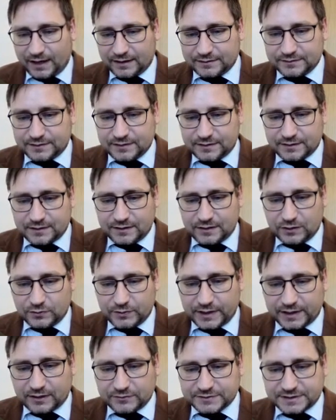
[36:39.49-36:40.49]
and the
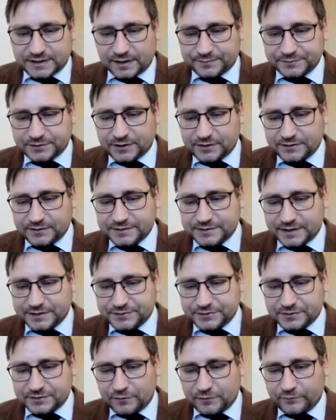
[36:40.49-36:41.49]

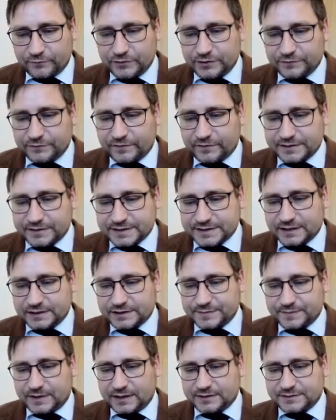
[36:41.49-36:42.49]
reconceptualization of
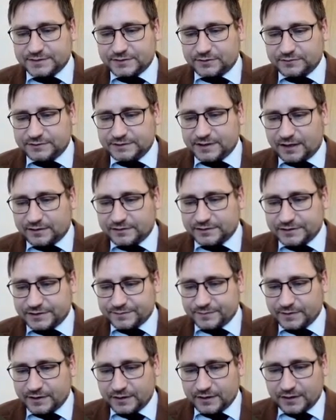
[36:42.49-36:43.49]
universalism and
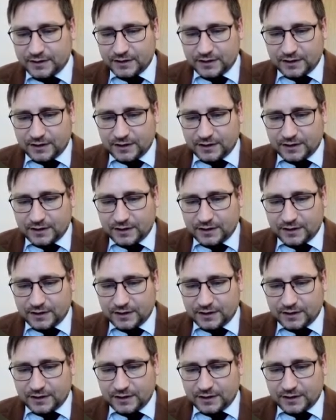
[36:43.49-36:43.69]
solidarism.